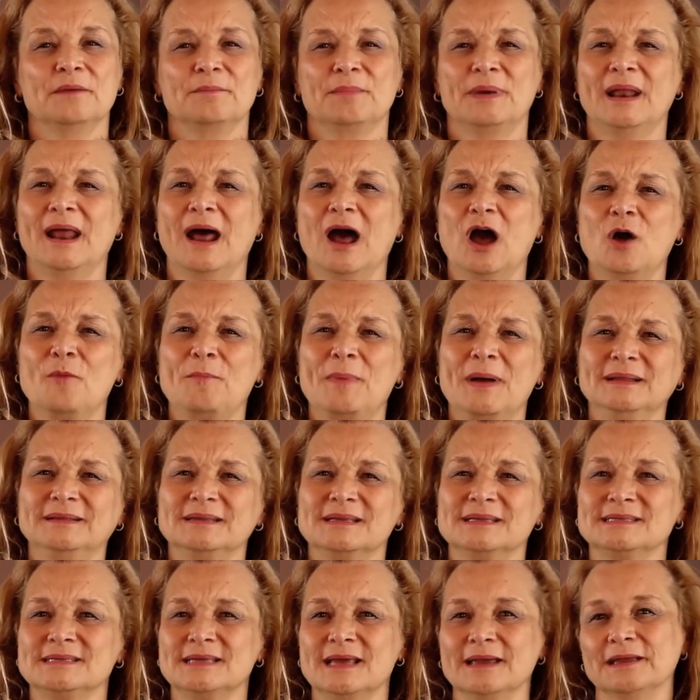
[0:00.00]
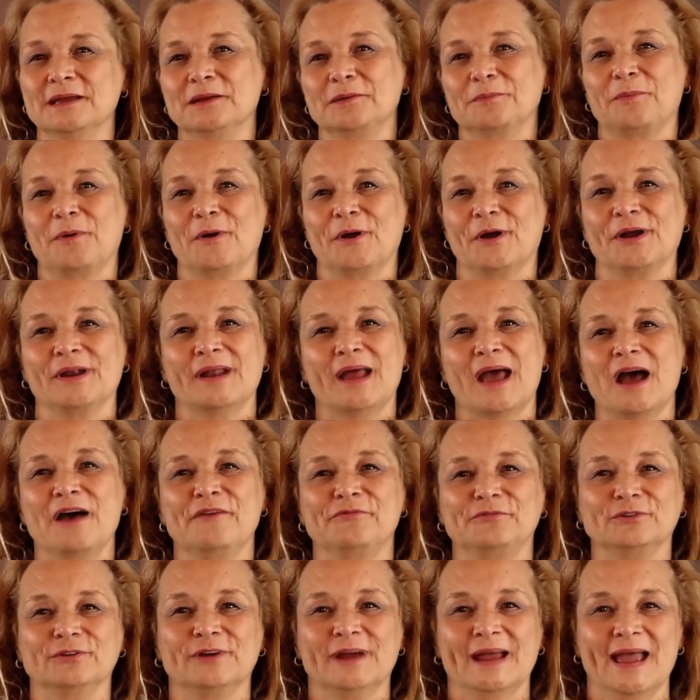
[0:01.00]
But how about the second part
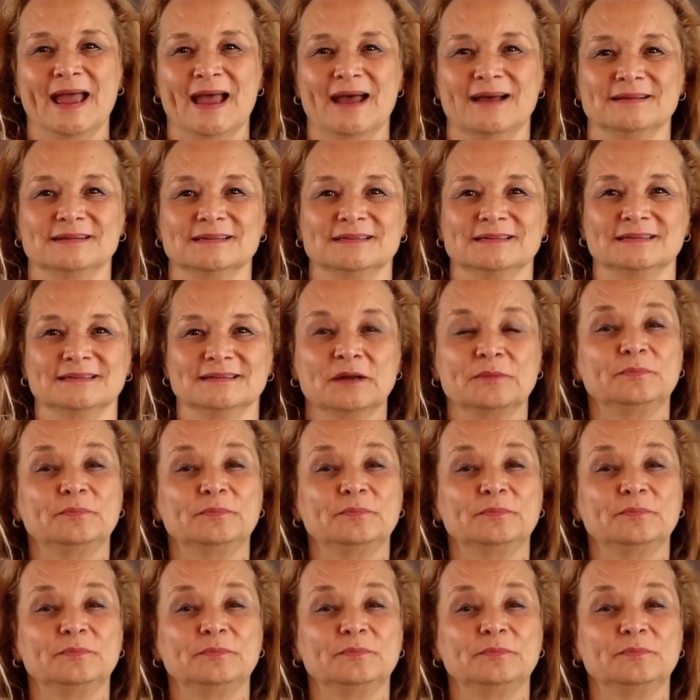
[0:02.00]
after and?